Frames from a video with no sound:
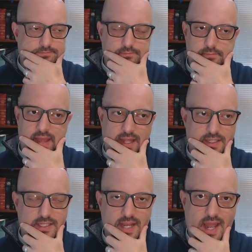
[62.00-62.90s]

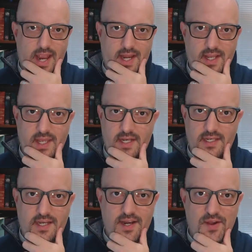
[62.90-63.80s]
Palestine, that,
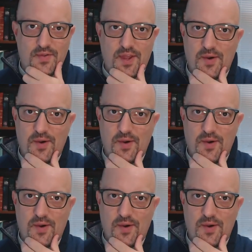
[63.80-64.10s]
you know, they